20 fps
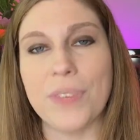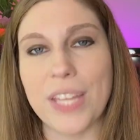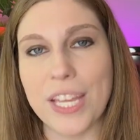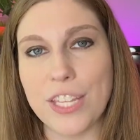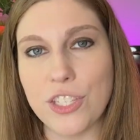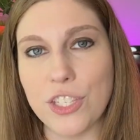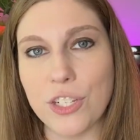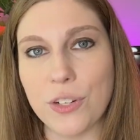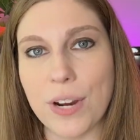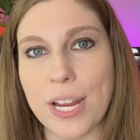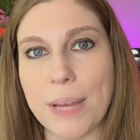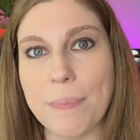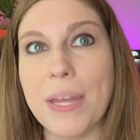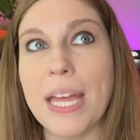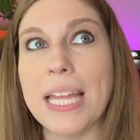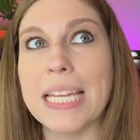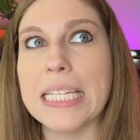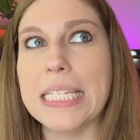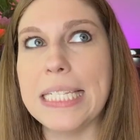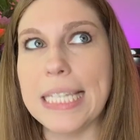Instagram
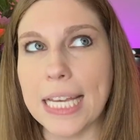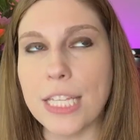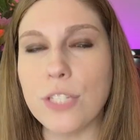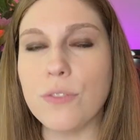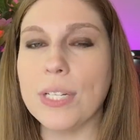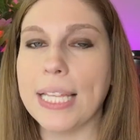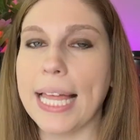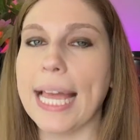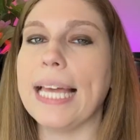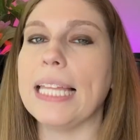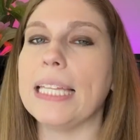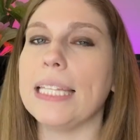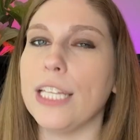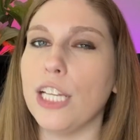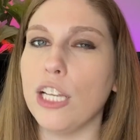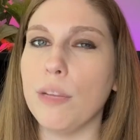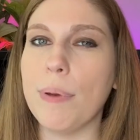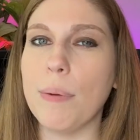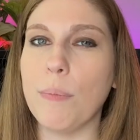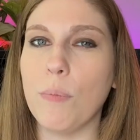does rely a
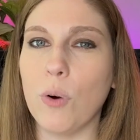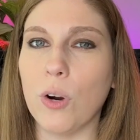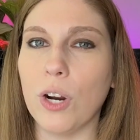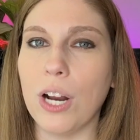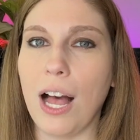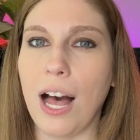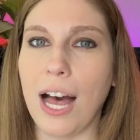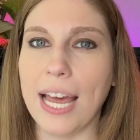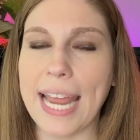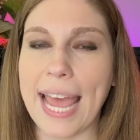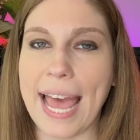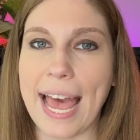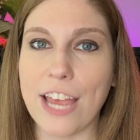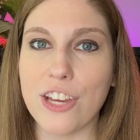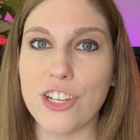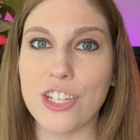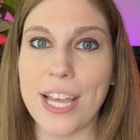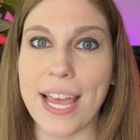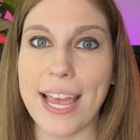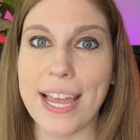little bit more on
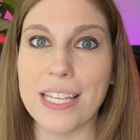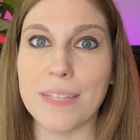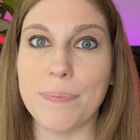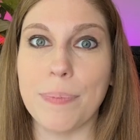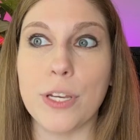hashtags,